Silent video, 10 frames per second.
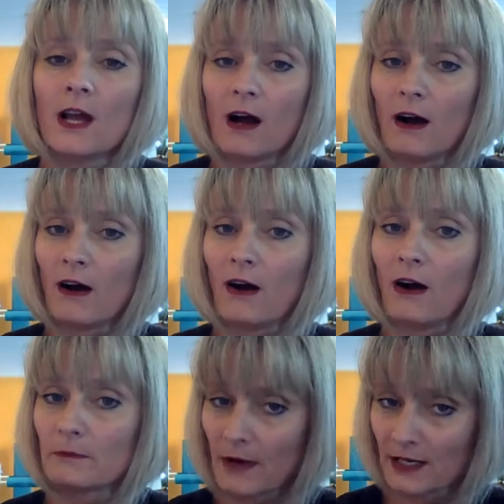
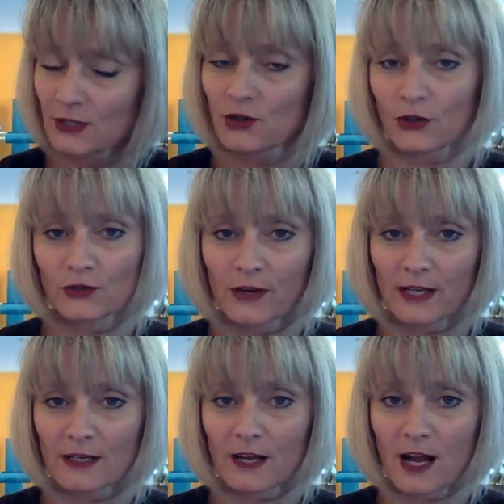on my
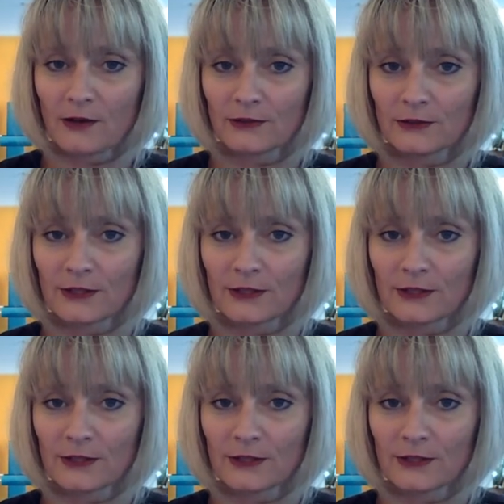Scottrade account.